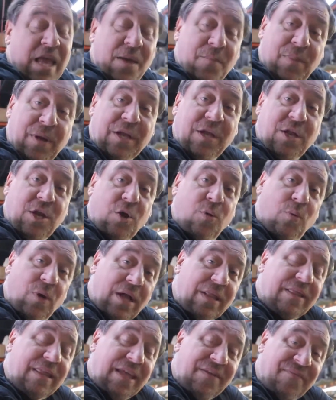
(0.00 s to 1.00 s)
But you know
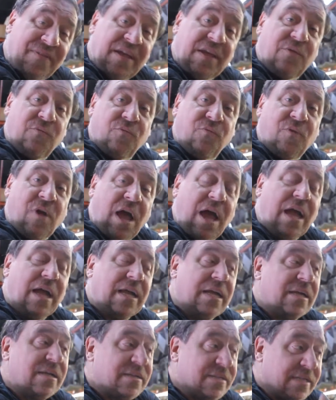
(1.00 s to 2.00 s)
what? They've hit rock
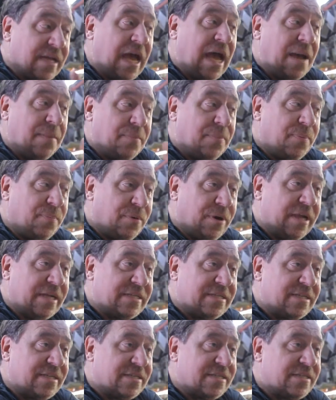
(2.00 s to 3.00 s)
top
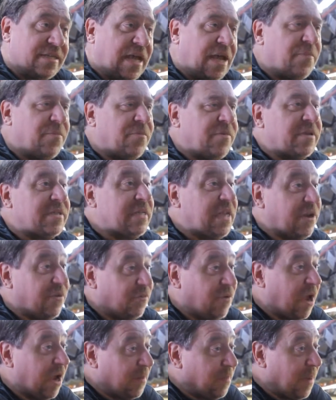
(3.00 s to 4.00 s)
prices. Instead of
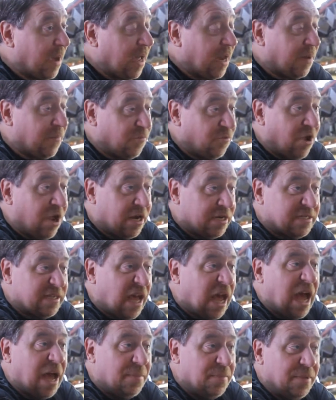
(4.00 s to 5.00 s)
rock bottom, rock
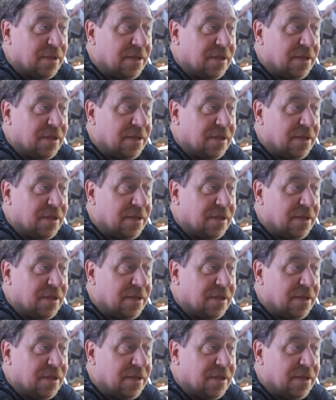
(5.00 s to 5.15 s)
top.